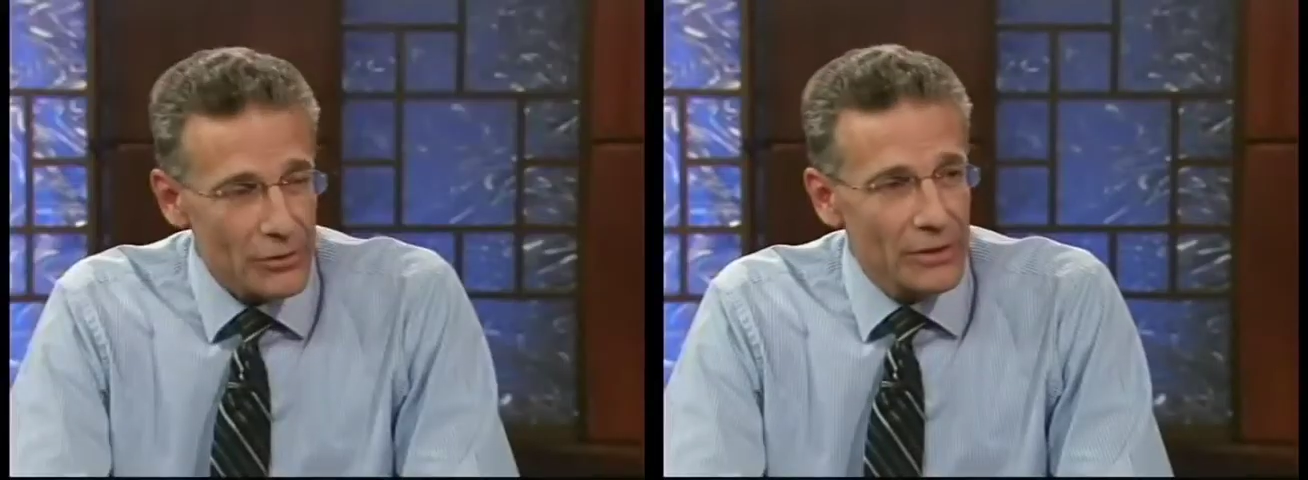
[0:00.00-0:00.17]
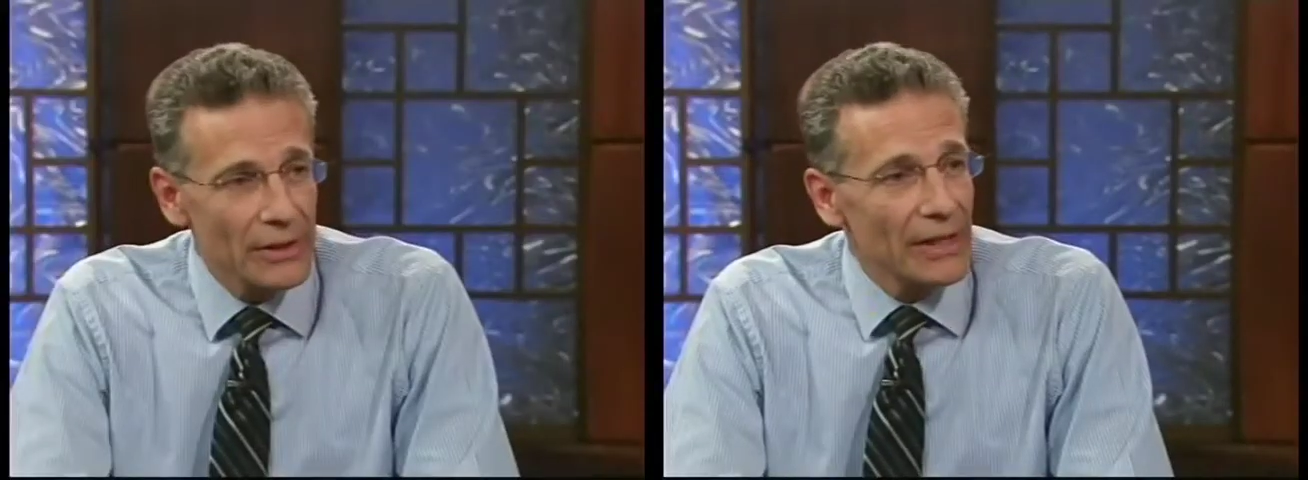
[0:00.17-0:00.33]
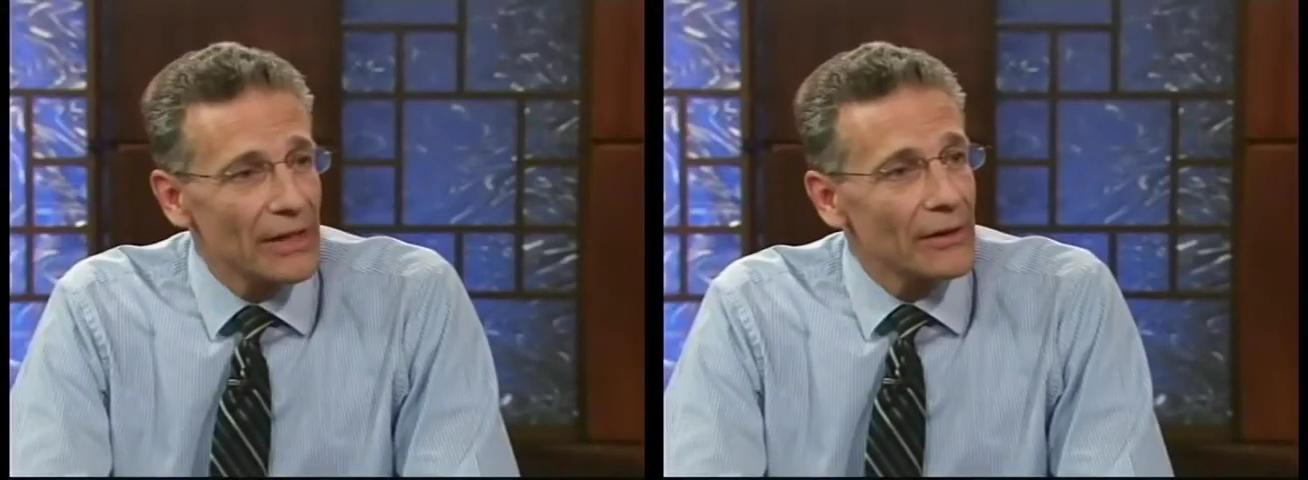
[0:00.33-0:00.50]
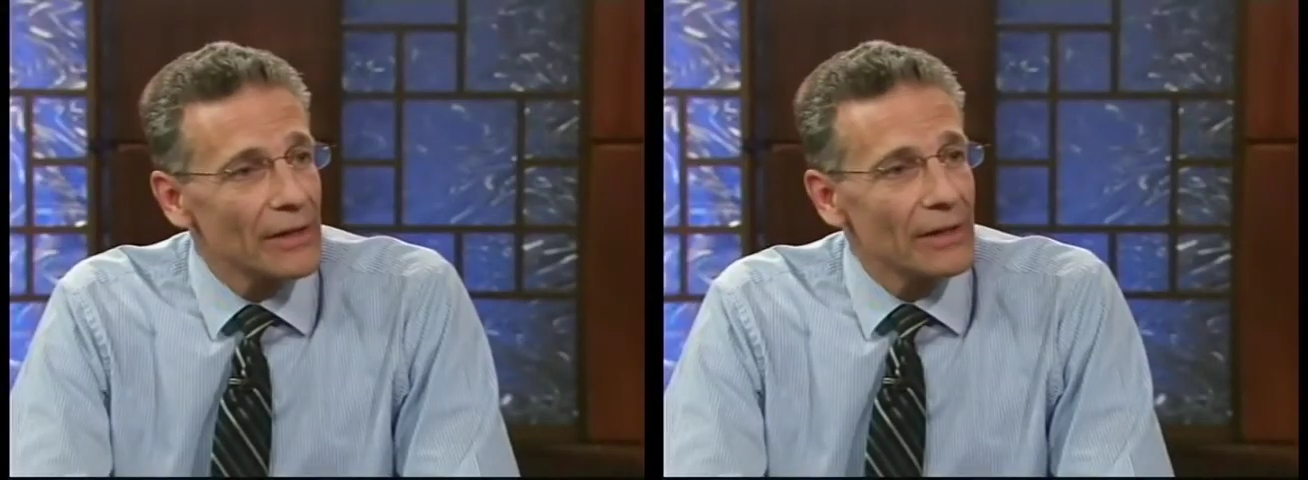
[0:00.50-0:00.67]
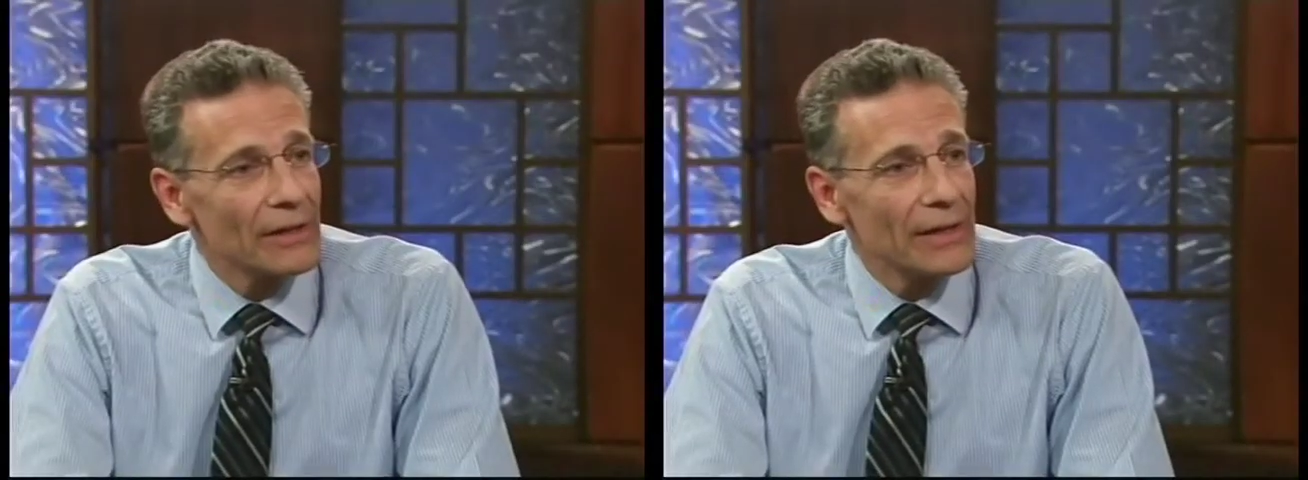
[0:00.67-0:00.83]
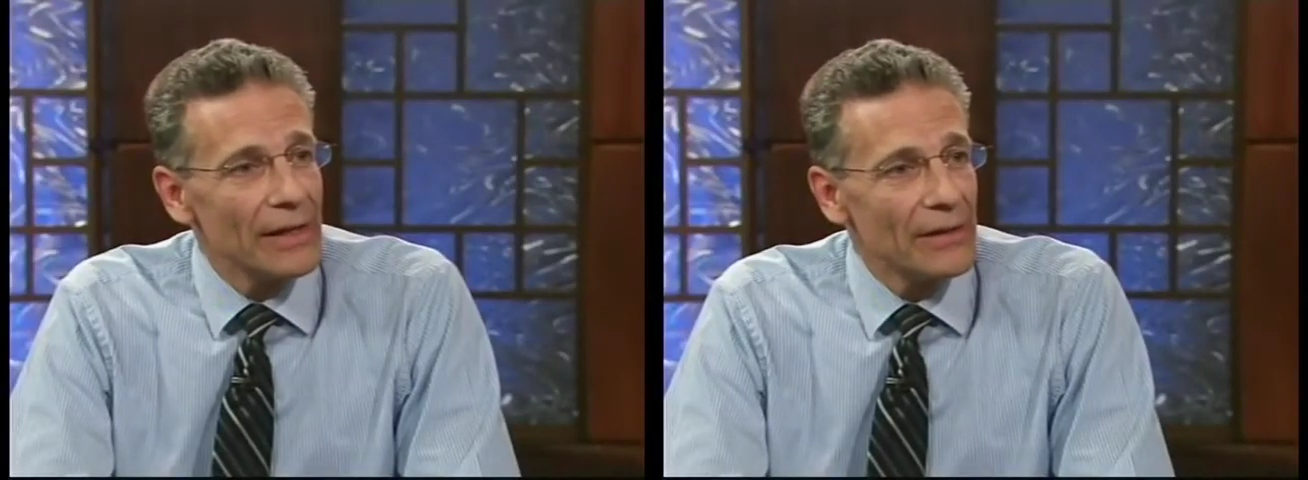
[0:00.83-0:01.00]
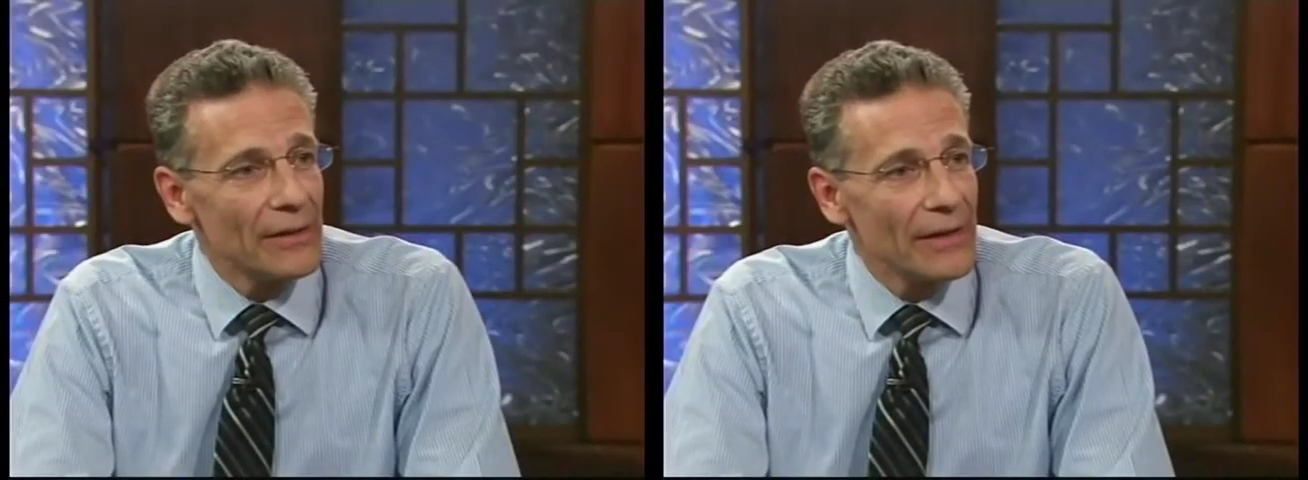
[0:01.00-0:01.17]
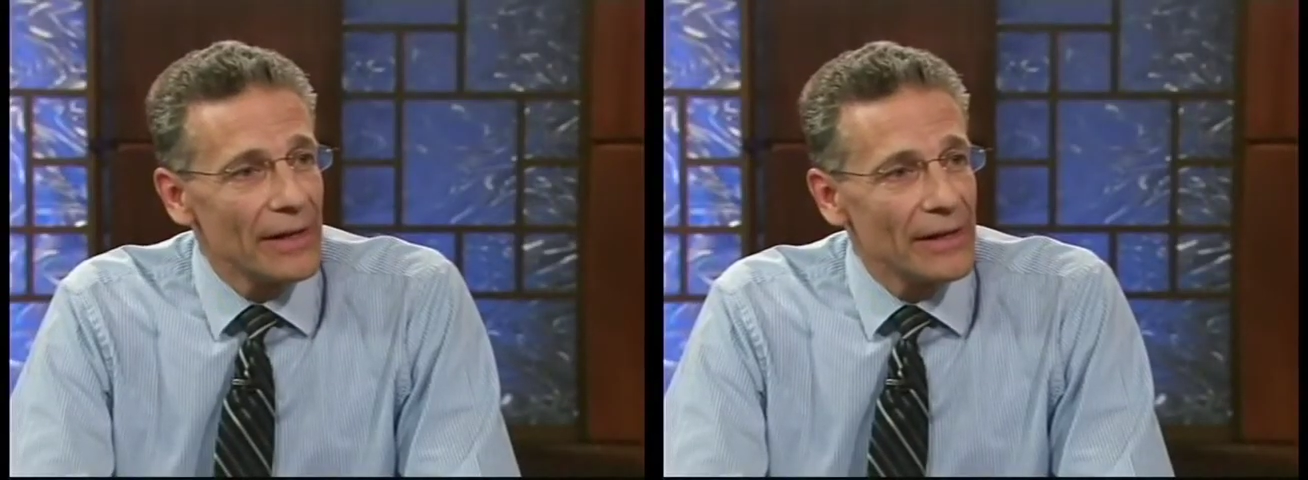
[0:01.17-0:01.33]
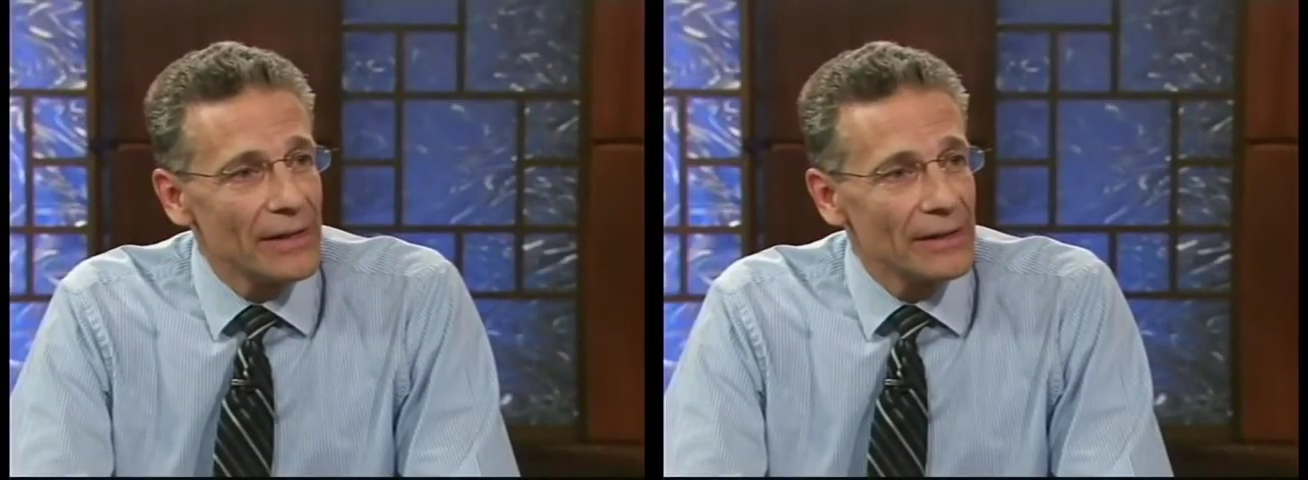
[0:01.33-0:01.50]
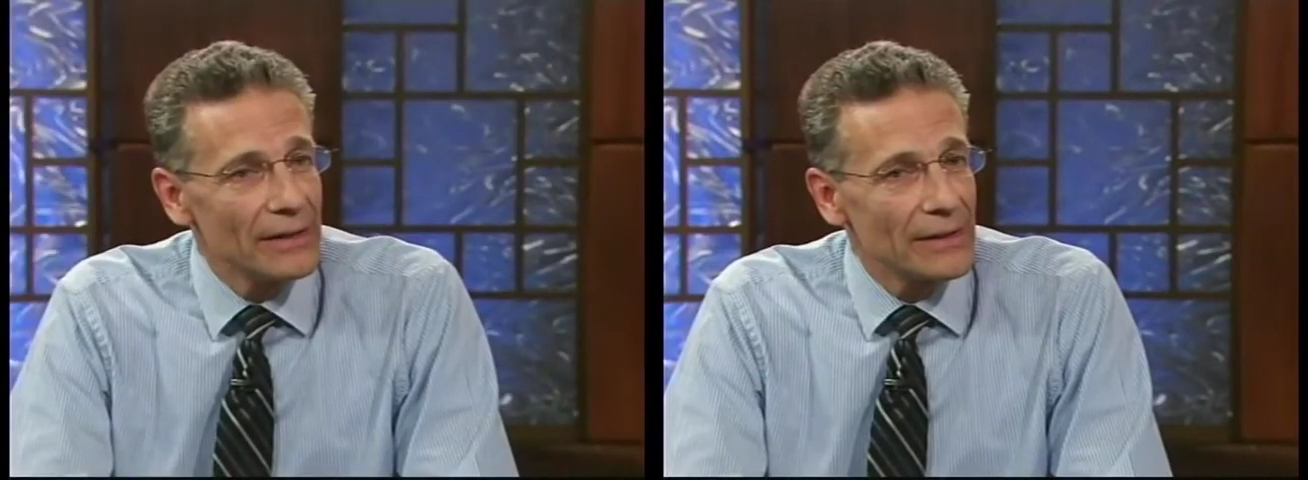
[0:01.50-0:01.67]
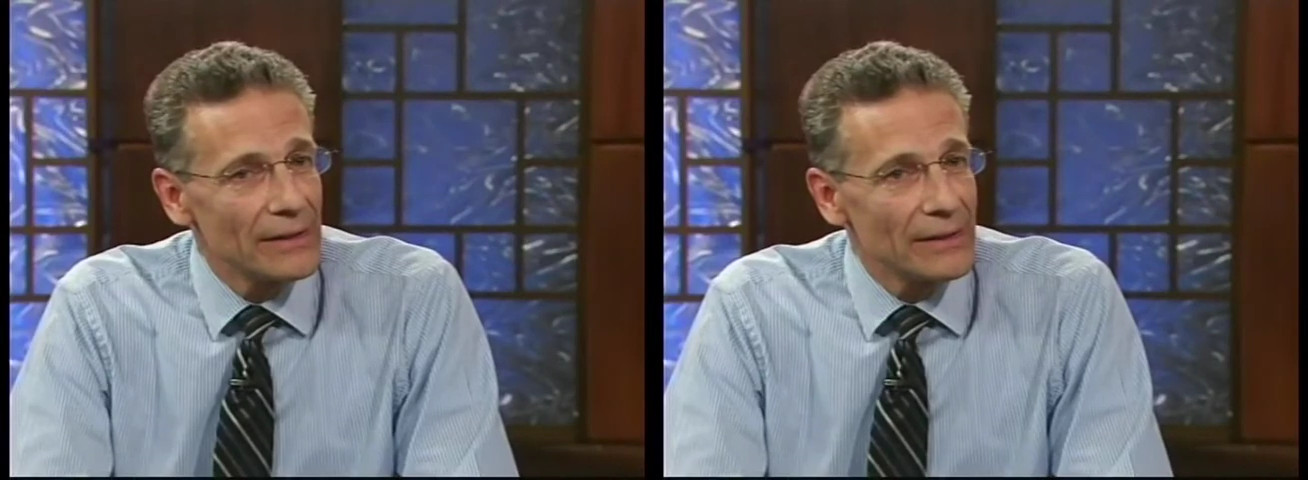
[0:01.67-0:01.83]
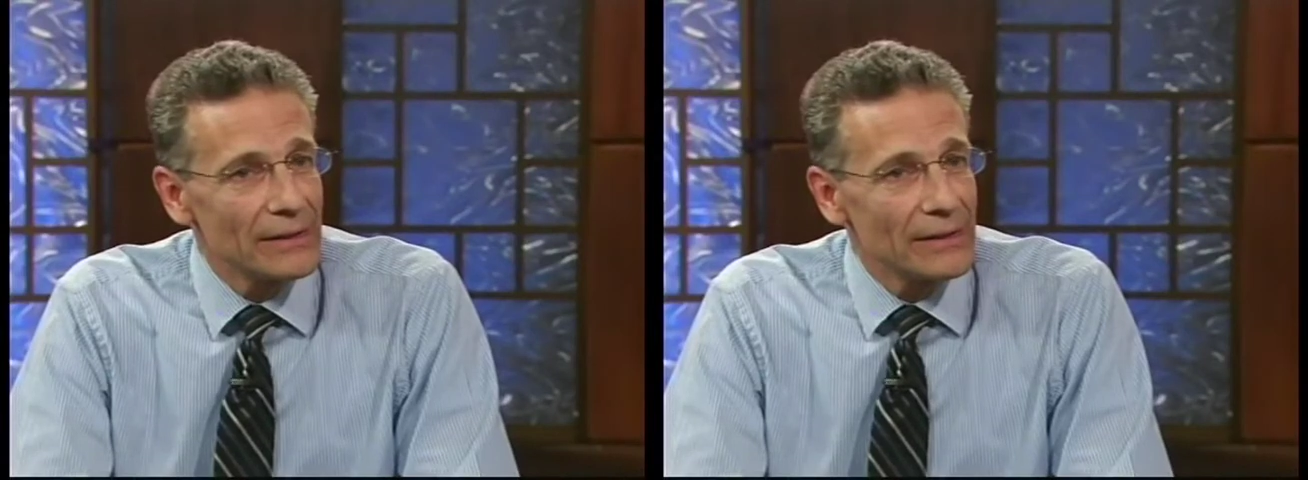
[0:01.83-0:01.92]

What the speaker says: in the area, and they